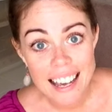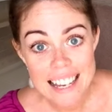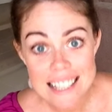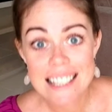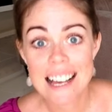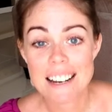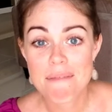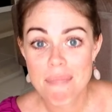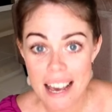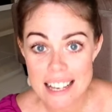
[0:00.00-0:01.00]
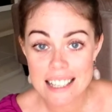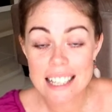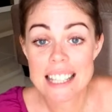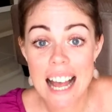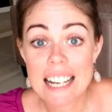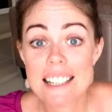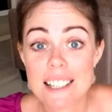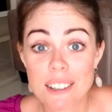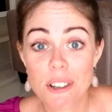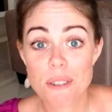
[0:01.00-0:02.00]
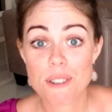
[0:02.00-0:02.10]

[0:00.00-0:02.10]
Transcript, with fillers: Isn't that amazing? That is the law